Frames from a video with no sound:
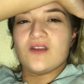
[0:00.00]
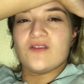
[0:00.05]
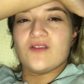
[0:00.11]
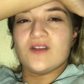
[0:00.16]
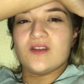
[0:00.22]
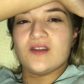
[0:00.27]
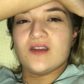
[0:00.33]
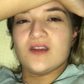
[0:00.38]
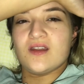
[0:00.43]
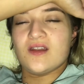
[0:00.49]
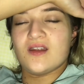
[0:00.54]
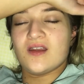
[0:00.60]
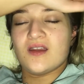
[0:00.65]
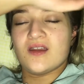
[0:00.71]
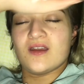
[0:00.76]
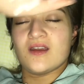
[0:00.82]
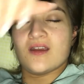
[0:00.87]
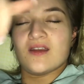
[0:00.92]
If you did,
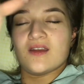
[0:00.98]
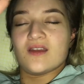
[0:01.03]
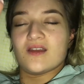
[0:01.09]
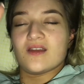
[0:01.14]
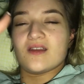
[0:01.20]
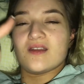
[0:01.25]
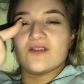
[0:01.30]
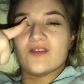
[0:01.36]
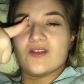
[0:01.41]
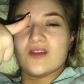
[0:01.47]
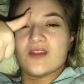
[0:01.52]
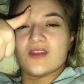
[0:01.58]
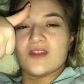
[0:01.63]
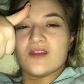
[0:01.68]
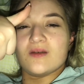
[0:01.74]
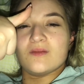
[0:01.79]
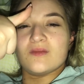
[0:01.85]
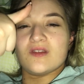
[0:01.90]
give it a
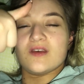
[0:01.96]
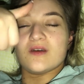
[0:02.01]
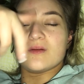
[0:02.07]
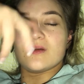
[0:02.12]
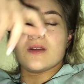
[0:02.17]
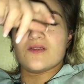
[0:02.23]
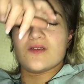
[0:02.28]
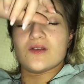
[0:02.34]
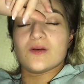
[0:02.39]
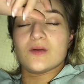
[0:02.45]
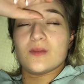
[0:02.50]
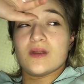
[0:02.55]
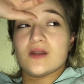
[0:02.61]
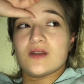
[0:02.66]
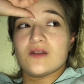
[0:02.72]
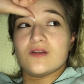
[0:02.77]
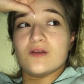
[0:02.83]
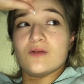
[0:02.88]
thumbs up. If you want
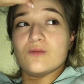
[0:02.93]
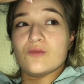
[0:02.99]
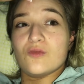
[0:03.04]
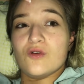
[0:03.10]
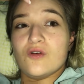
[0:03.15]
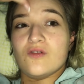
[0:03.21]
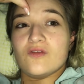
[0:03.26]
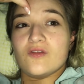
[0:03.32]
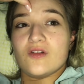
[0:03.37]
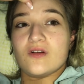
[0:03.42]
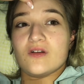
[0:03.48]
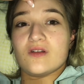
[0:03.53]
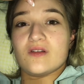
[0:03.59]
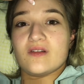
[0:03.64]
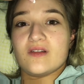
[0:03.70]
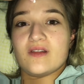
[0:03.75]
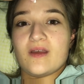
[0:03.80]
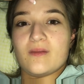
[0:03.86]
me to do more
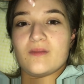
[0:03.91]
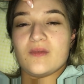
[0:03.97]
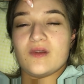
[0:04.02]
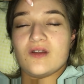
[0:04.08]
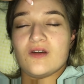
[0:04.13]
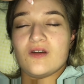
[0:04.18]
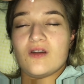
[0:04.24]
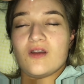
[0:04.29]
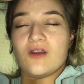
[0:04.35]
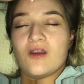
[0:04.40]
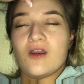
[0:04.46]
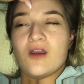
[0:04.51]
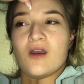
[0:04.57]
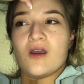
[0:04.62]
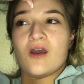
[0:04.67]
vlogs, let me know.